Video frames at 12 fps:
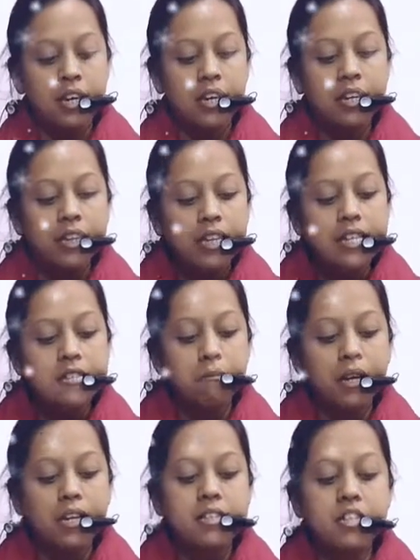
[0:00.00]
In these
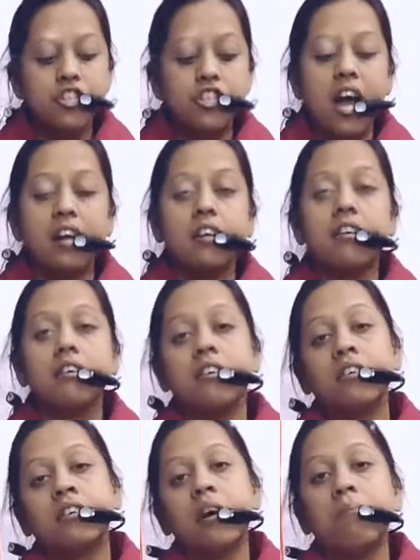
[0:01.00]
plays, he shattered
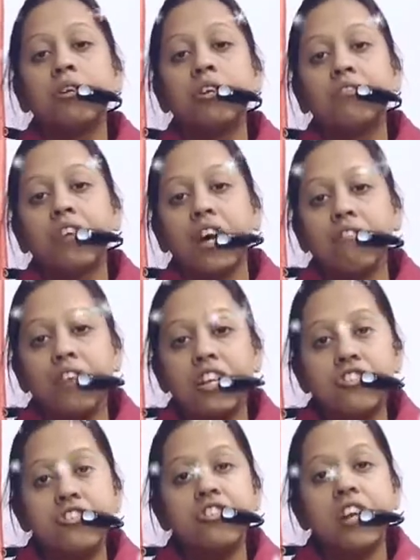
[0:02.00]
a number of
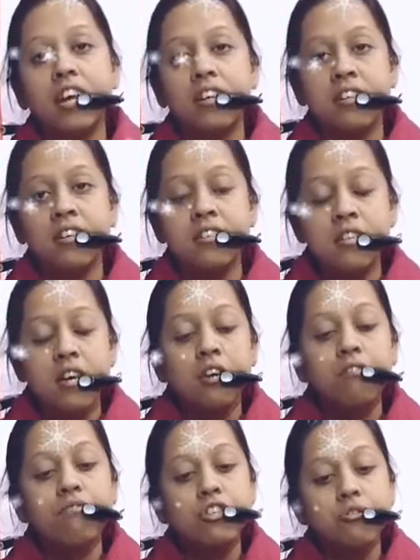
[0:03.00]
conventional ideas
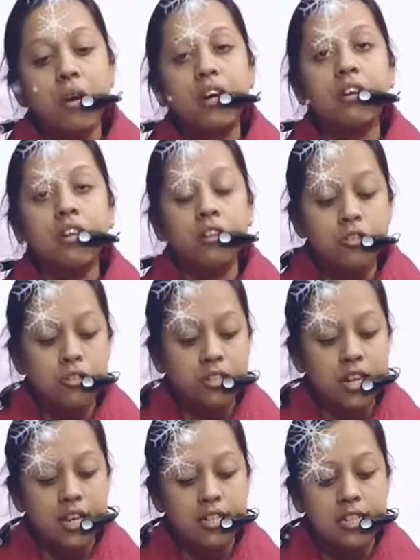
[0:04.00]
which were in the
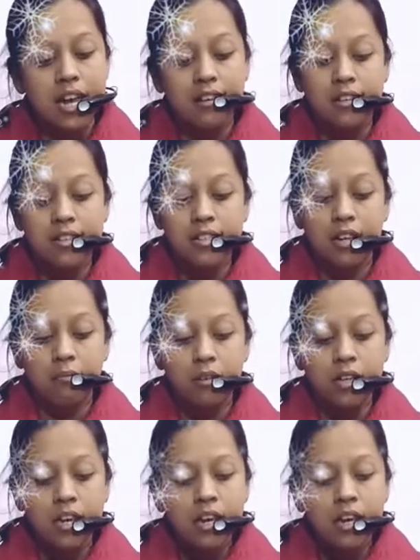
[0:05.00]
society at the time.